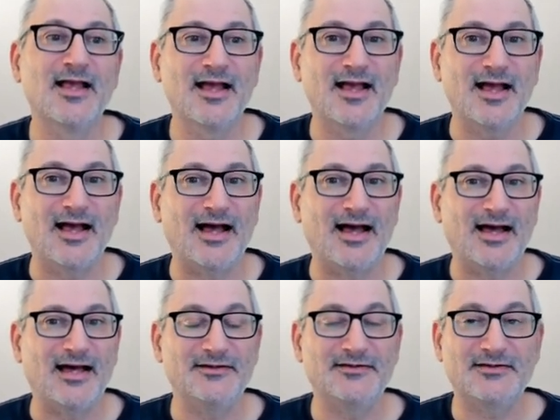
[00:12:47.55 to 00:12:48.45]
And
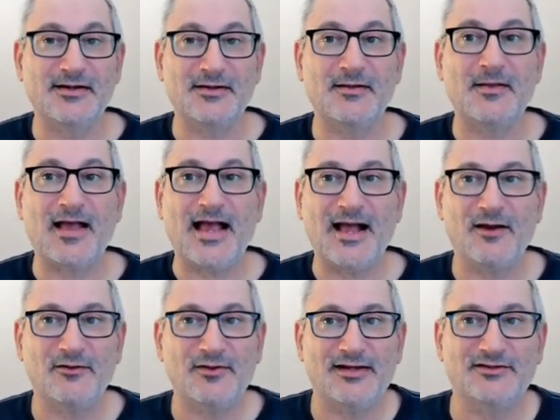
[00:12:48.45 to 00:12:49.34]
how that
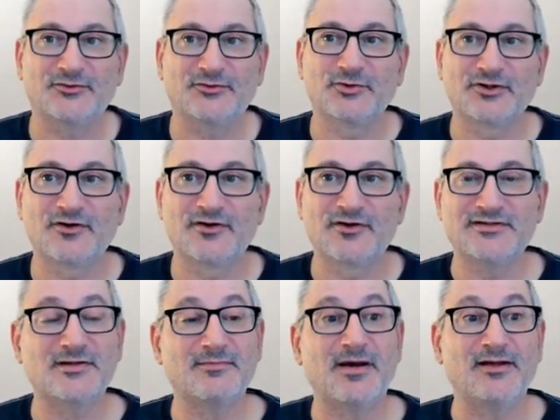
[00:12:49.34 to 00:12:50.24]
is organized
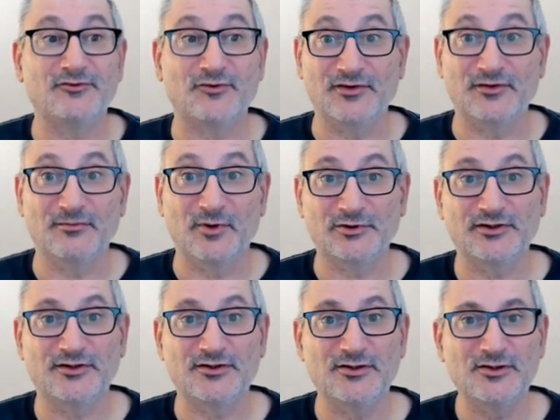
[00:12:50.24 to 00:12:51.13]
depends on the model that
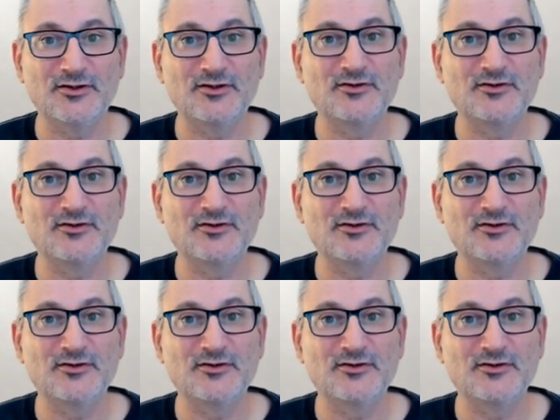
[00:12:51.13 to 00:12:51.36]
you use.